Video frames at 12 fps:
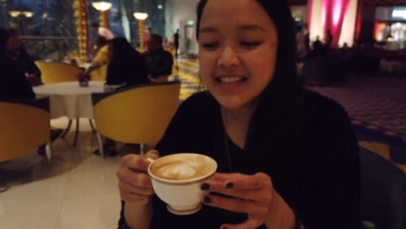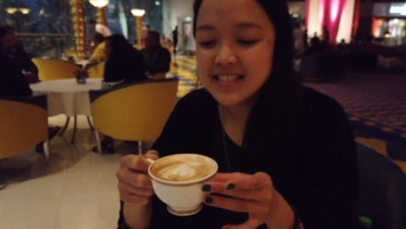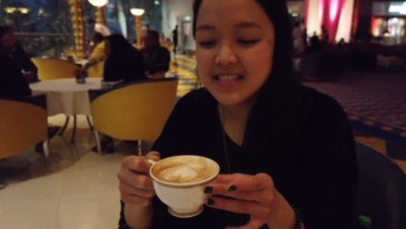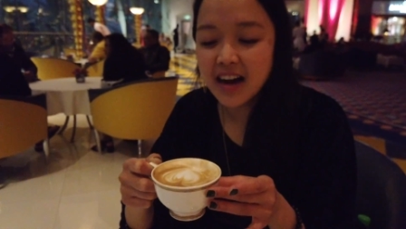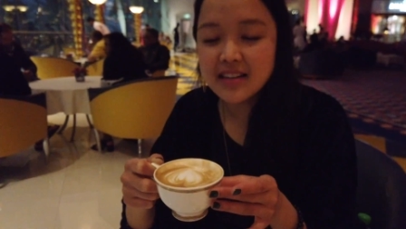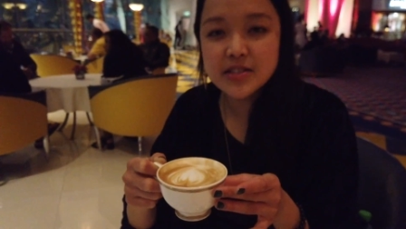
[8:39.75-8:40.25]

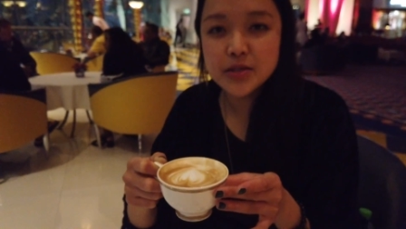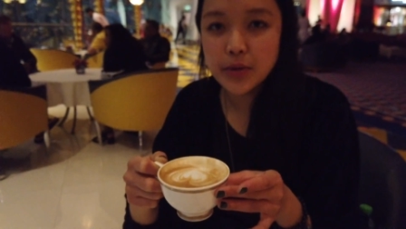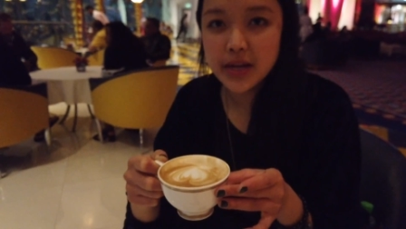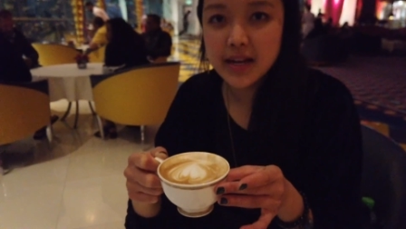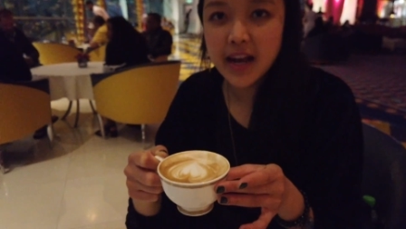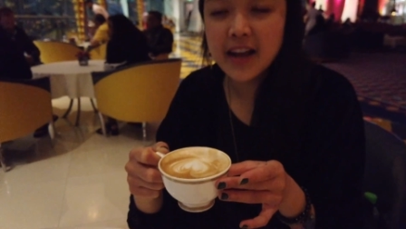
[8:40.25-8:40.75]
It's not
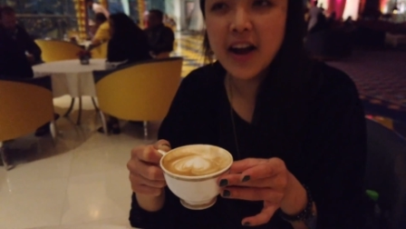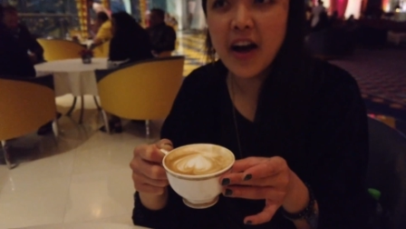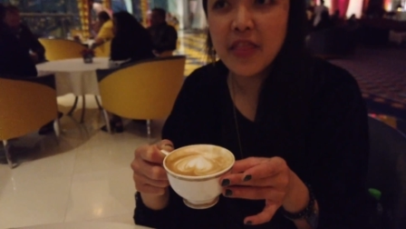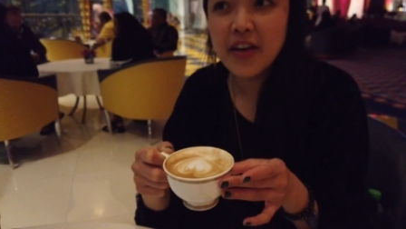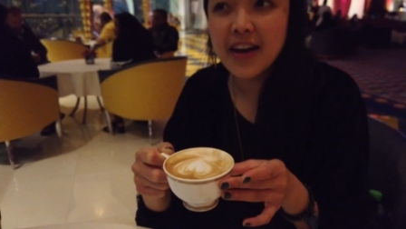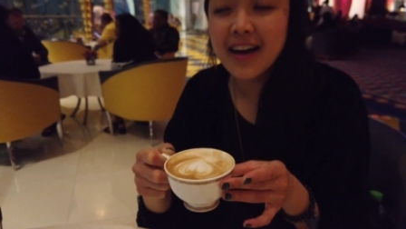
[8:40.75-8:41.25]
sweet. It's I
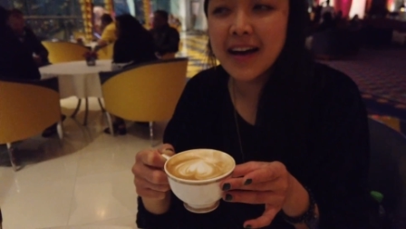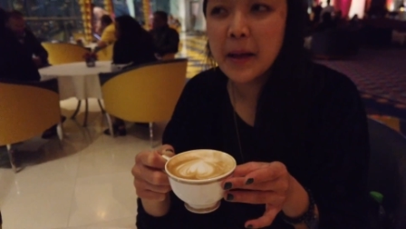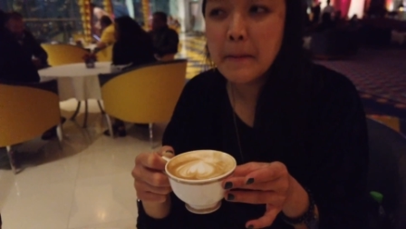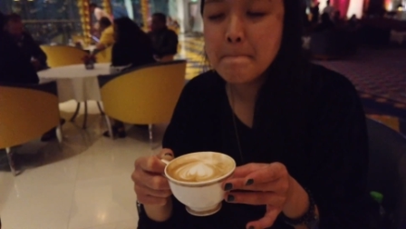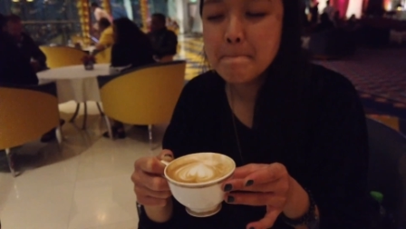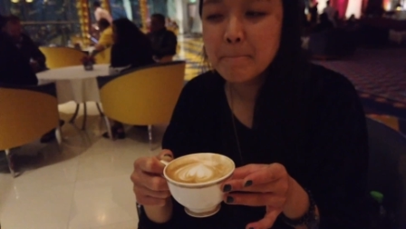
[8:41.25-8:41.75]
not sweet?
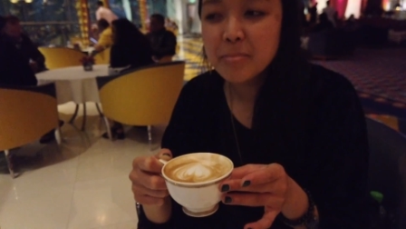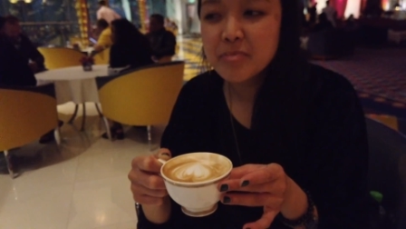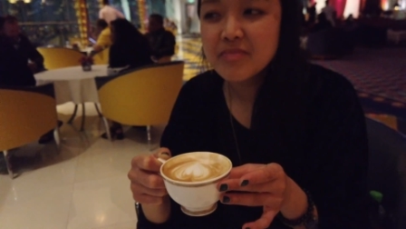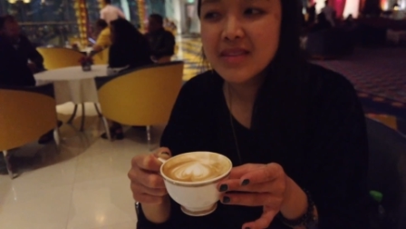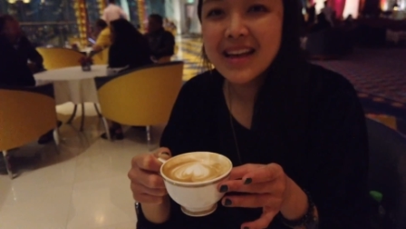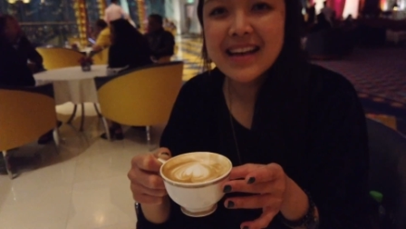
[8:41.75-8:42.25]
Yay!
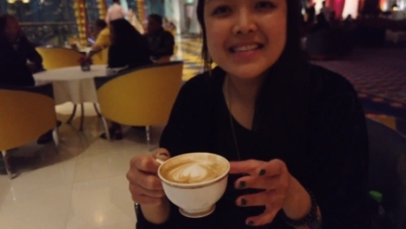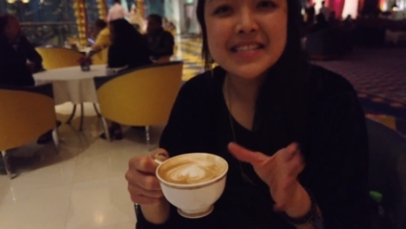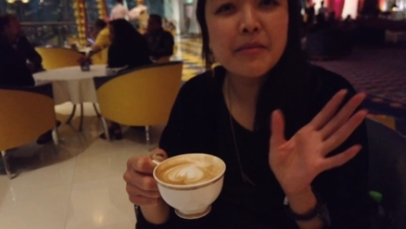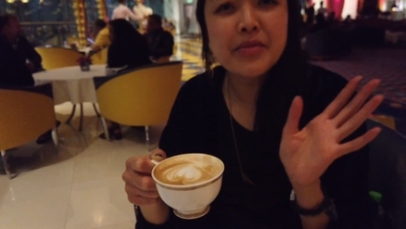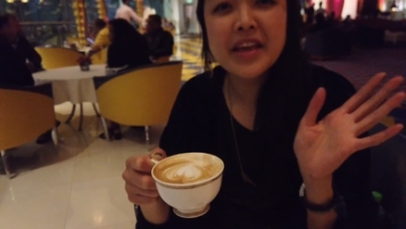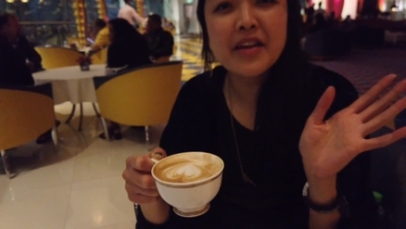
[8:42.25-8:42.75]

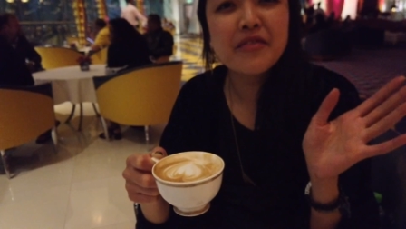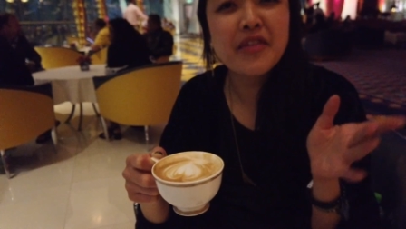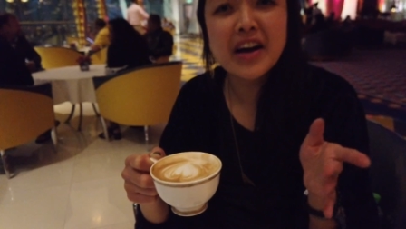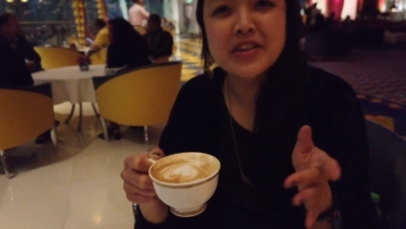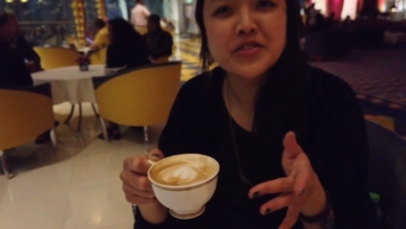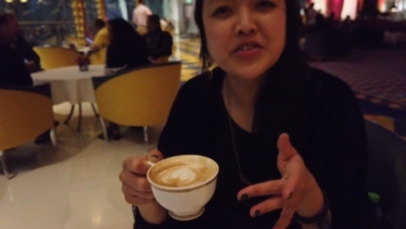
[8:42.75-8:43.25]
Something
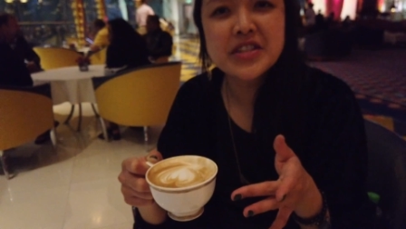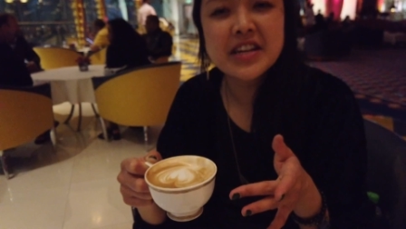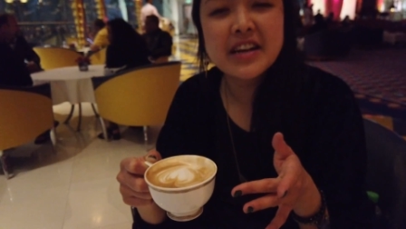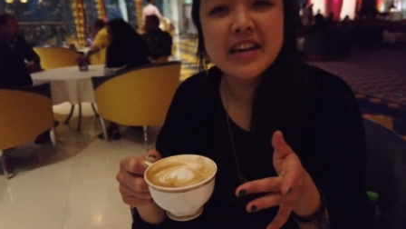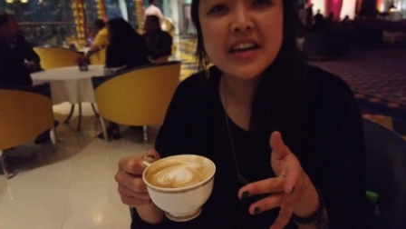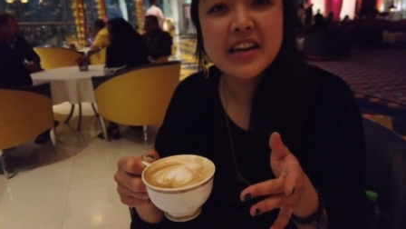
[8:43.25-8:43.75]
fudge. Caramel
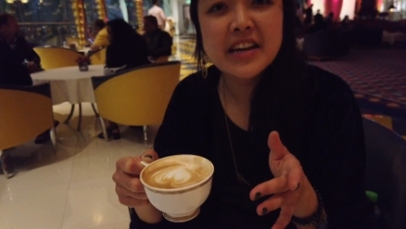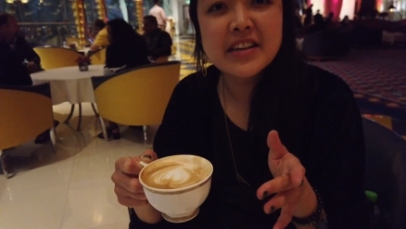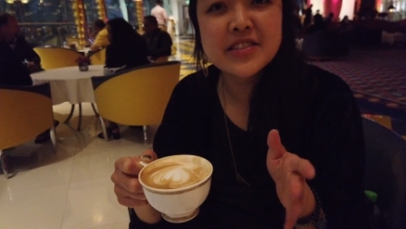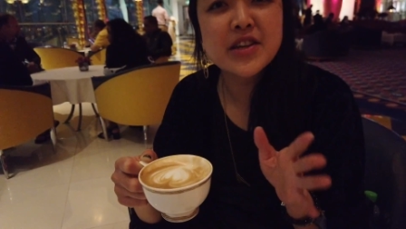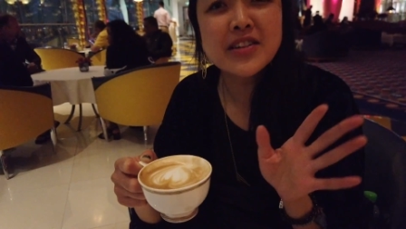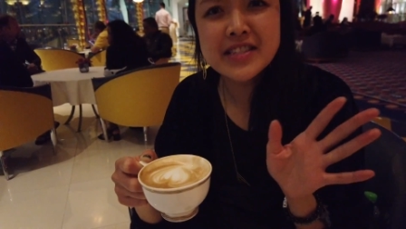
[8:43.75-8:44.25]
fudge.
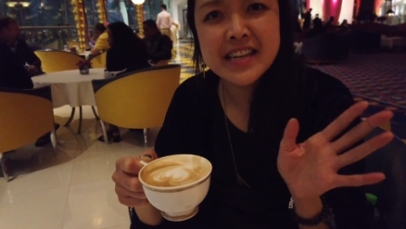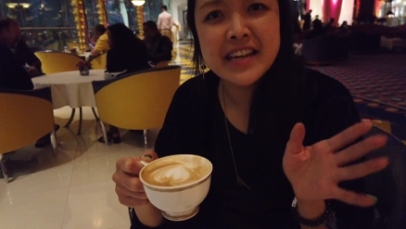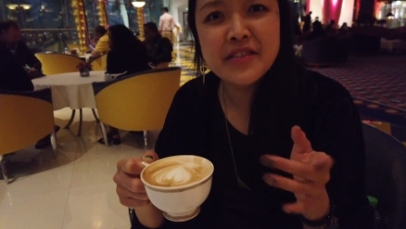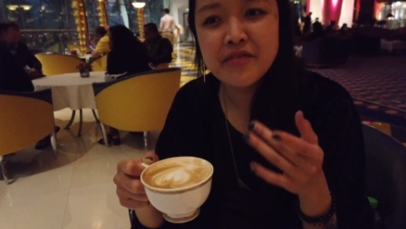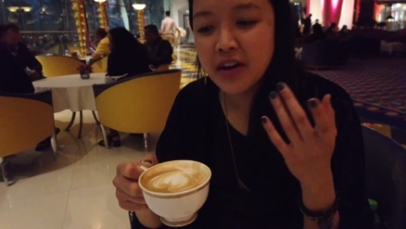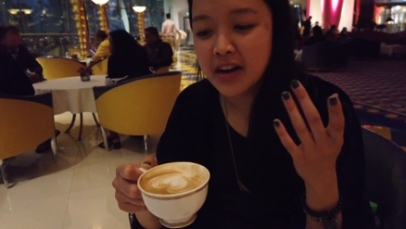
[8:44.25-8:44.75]

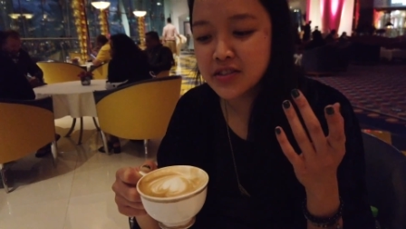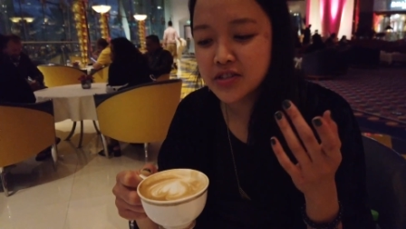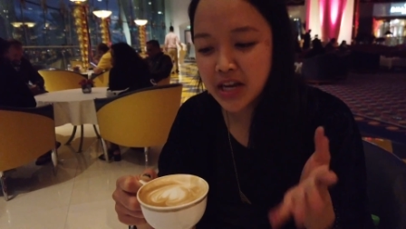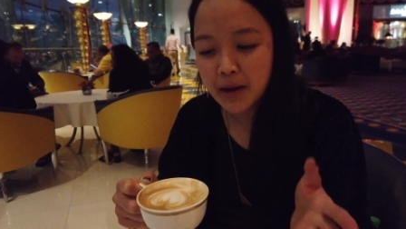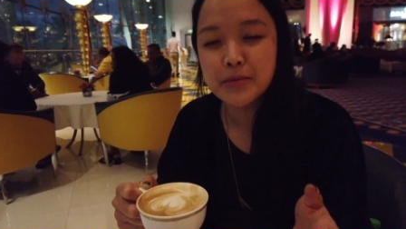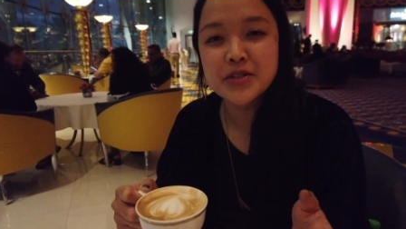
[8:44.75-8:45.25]
Salted
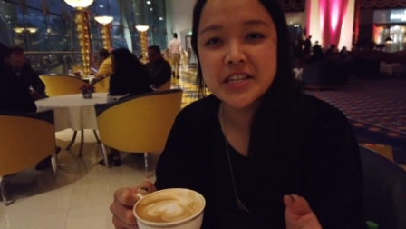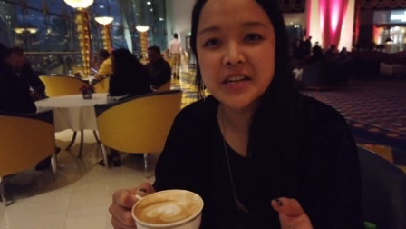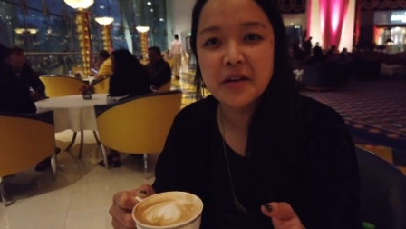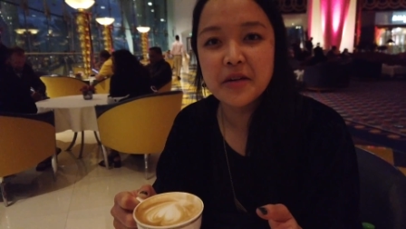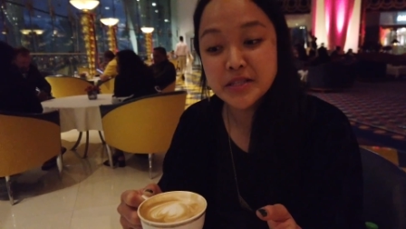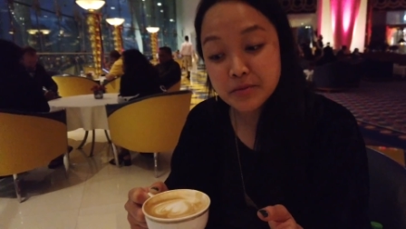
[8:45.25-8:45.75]
fudge
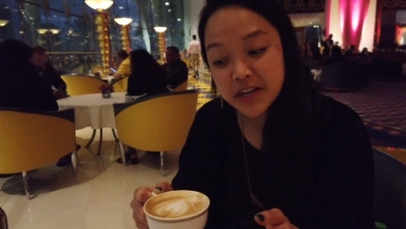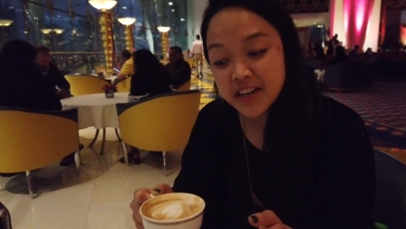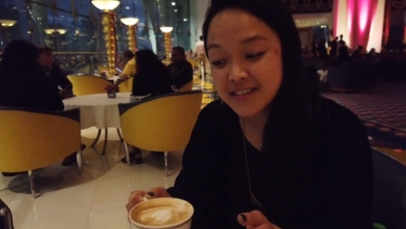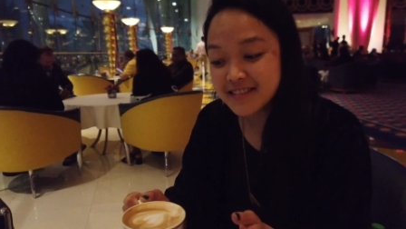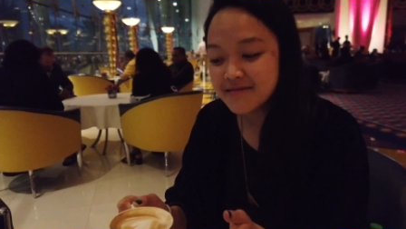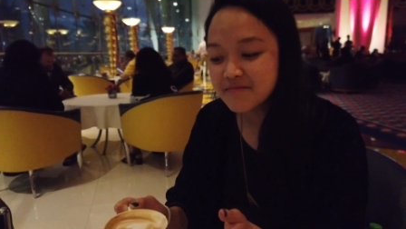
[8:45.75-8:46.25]
cappuccino. Oh,
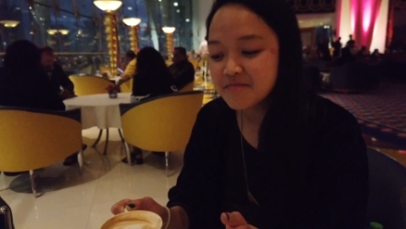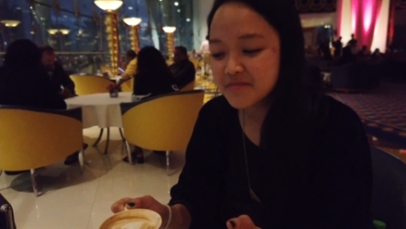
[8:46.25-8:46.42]
it's okay.